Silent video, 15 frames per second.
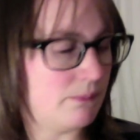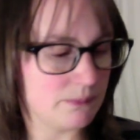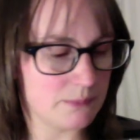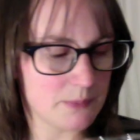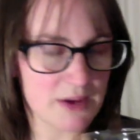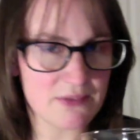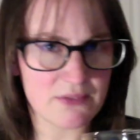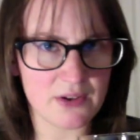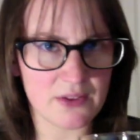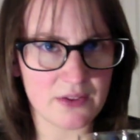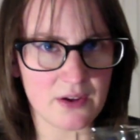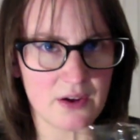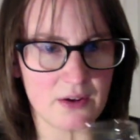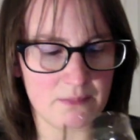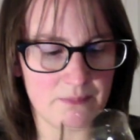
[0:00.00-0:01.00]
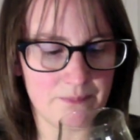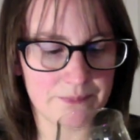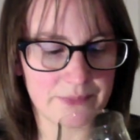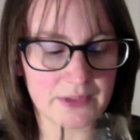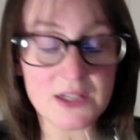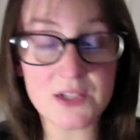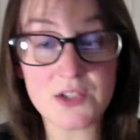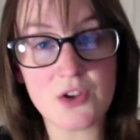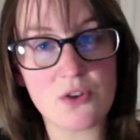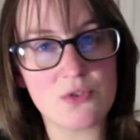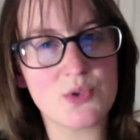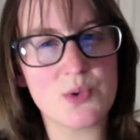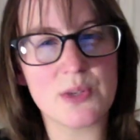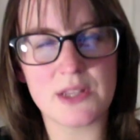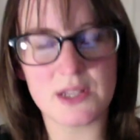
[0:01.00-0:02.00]
Let me have another go. It's so
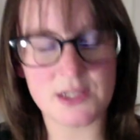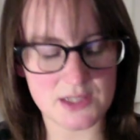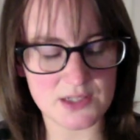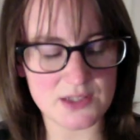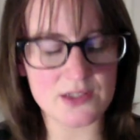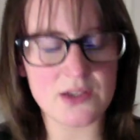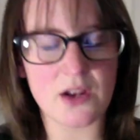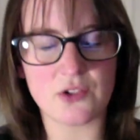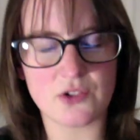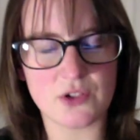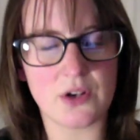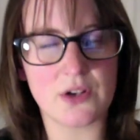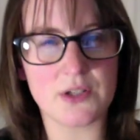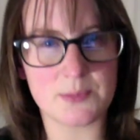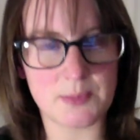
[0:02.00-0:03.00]
sweet. This is such a nice